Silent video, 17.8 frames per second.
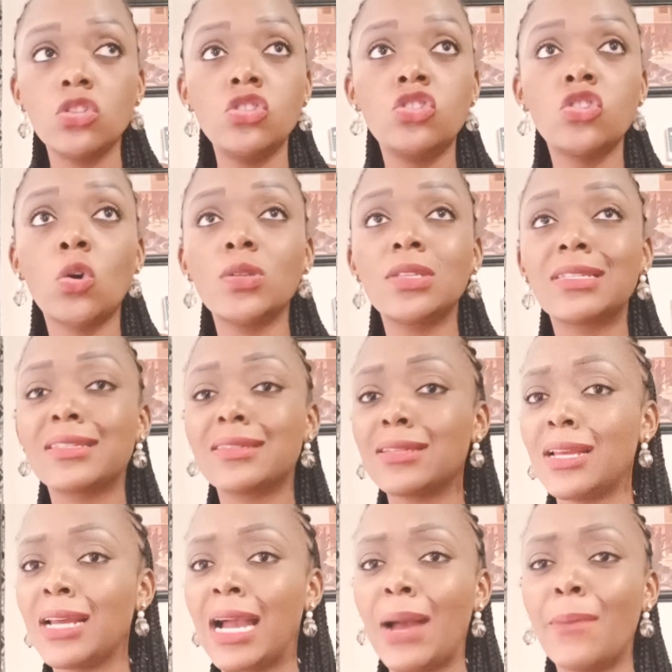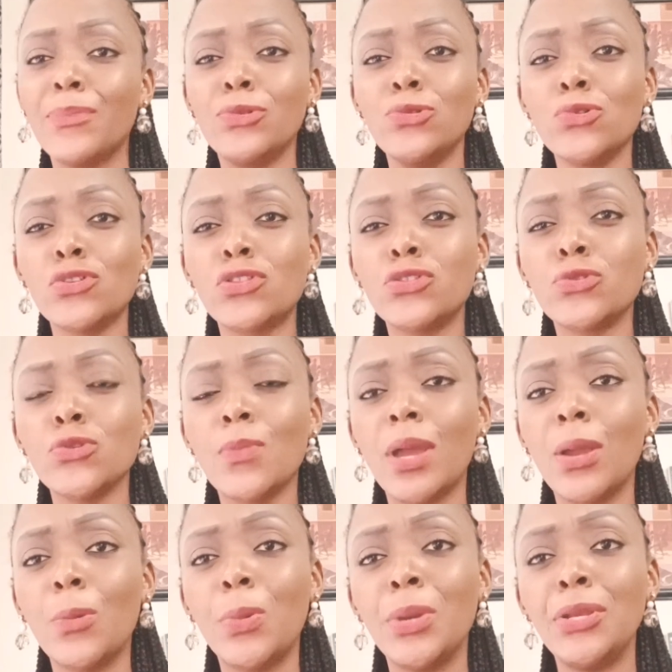Don't come look through
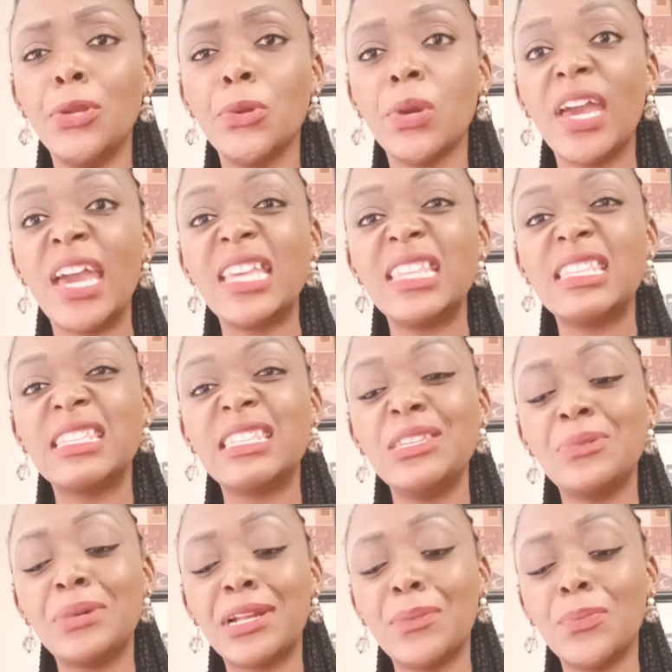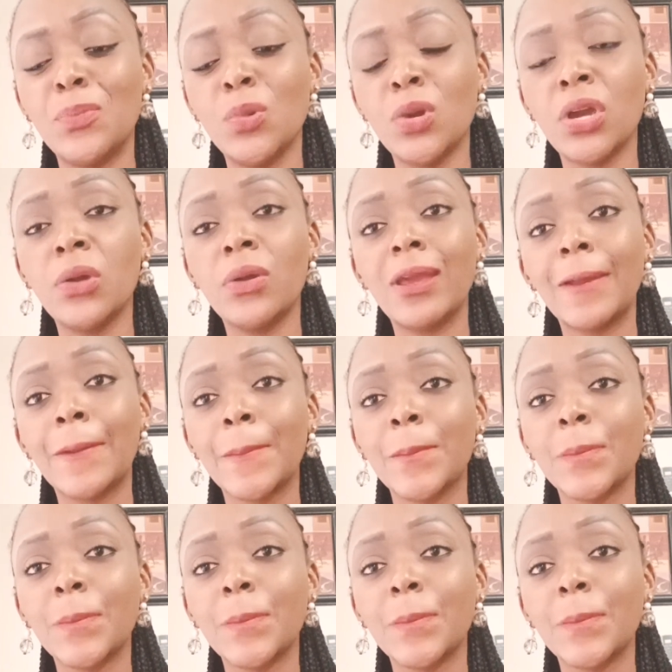my window and see what I'm wearing.